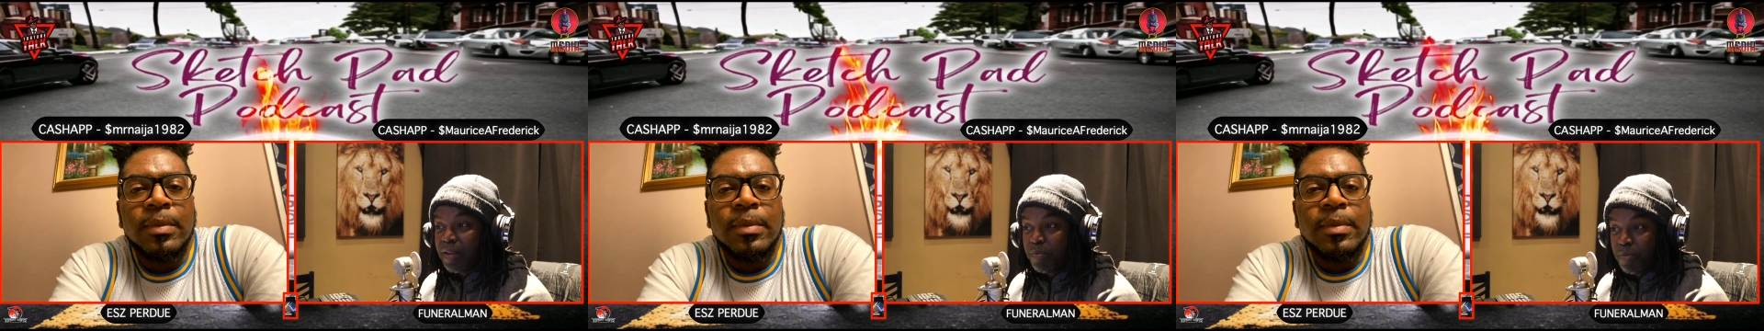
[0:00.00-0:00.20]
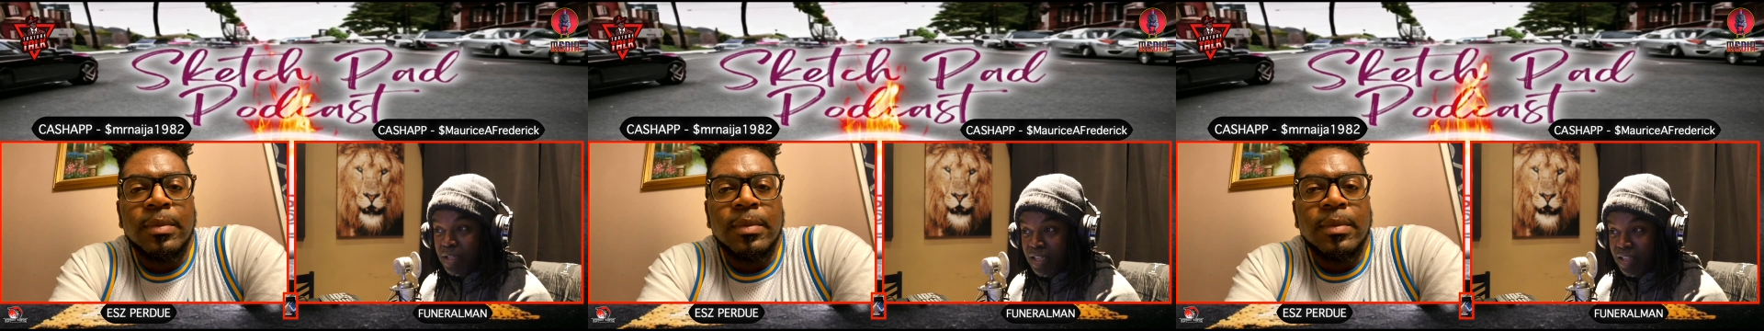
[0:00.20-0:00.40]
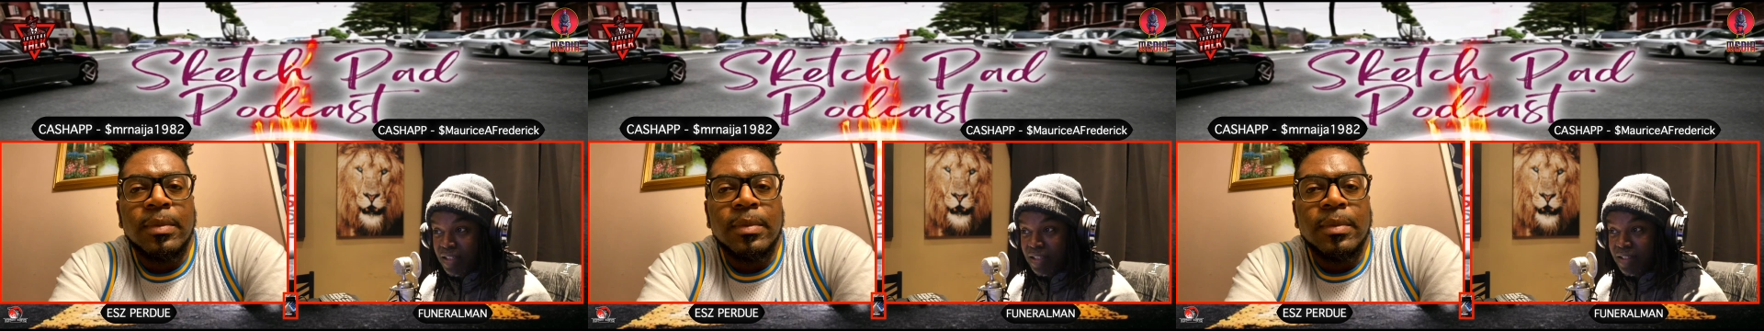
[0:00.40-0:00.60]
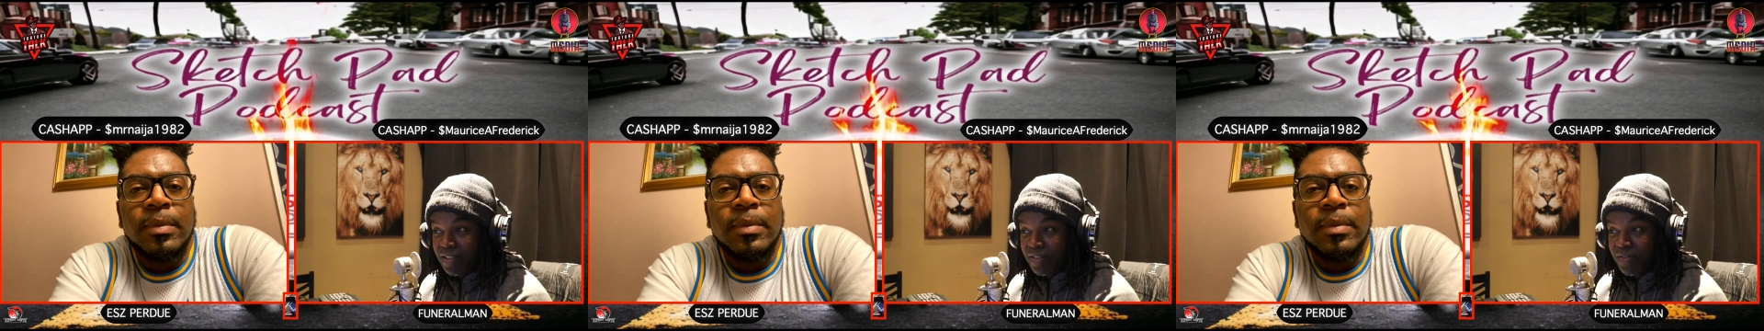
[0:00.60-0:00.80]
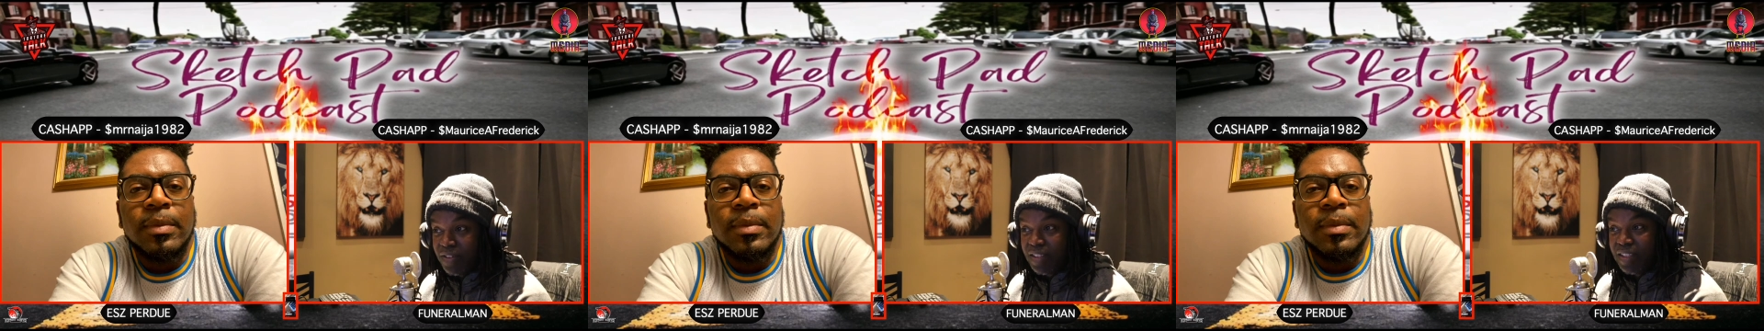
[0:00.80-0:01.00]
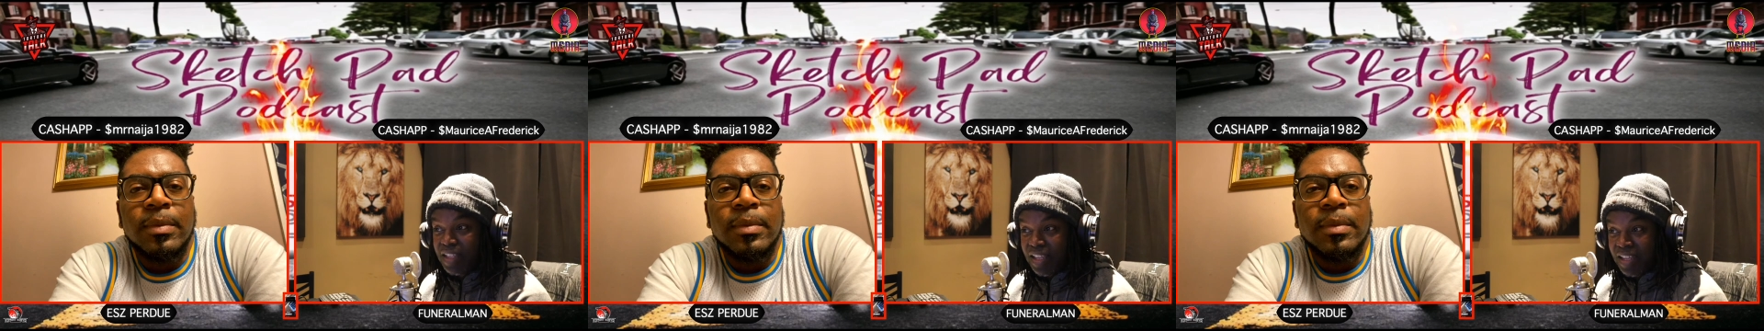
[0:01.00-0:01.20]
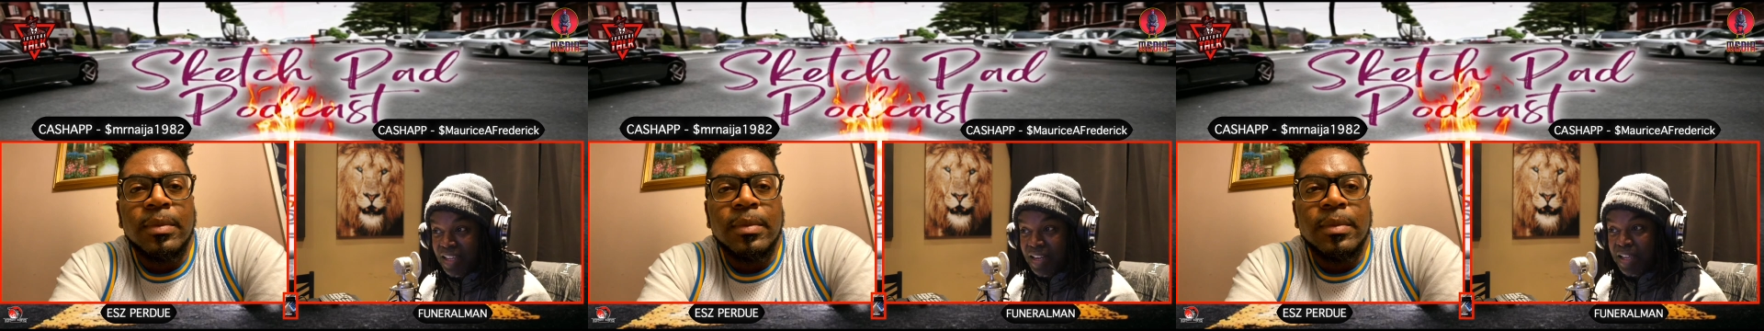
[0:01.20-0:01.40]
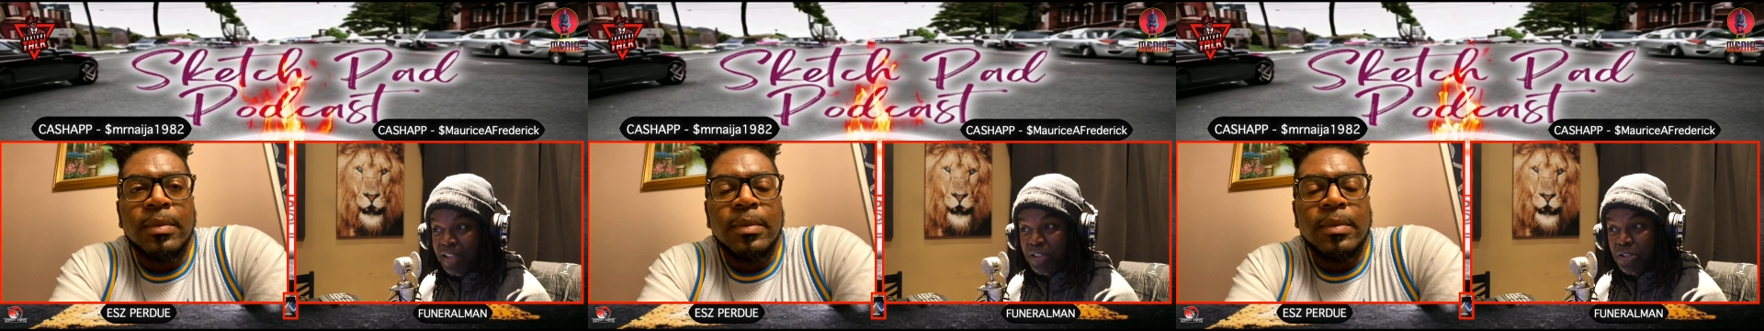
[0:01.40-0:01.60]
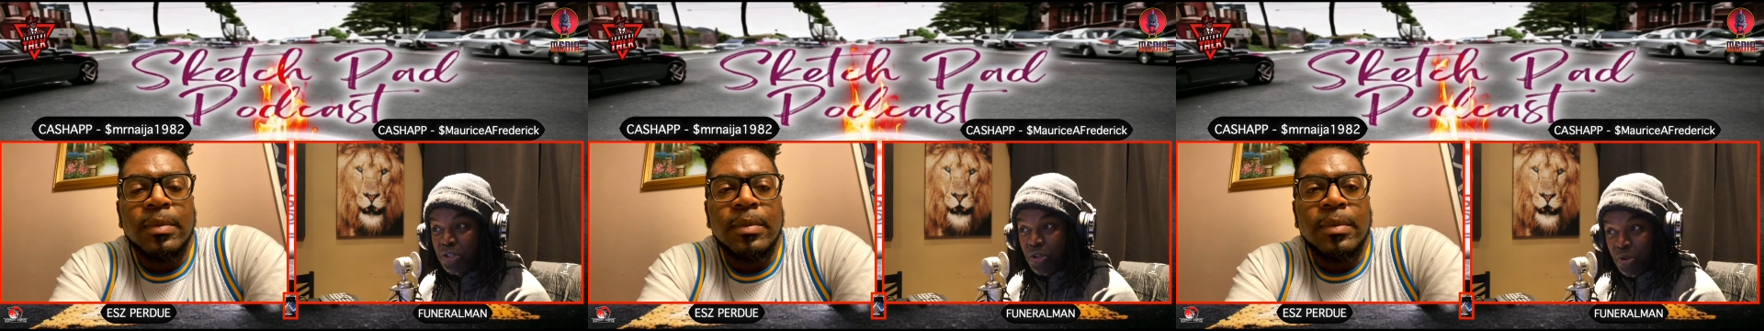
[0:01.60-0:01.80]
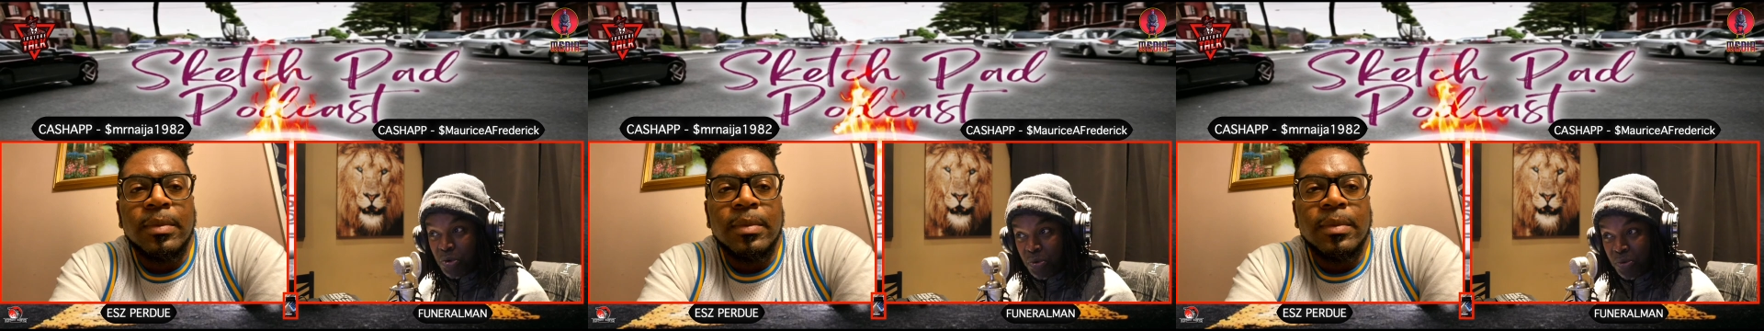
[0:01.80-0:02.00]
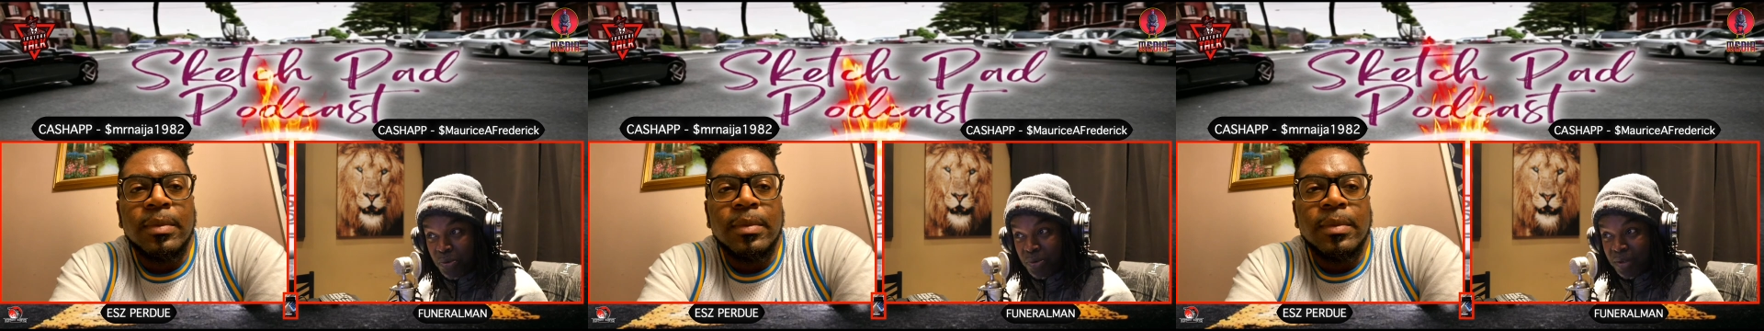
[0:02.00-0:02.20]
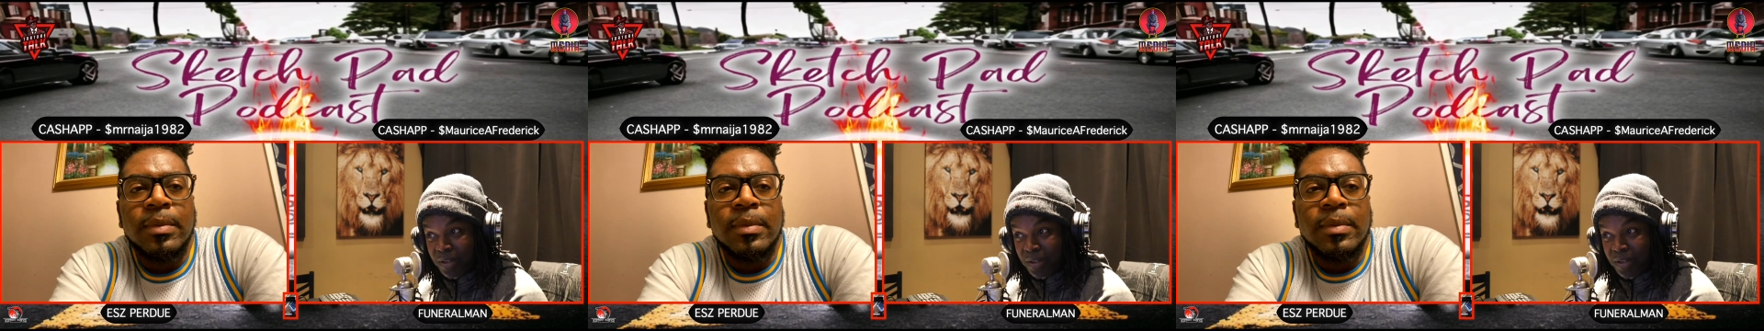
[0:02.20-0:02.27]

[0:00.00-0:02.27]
Speaker 1: at me for thinking that you,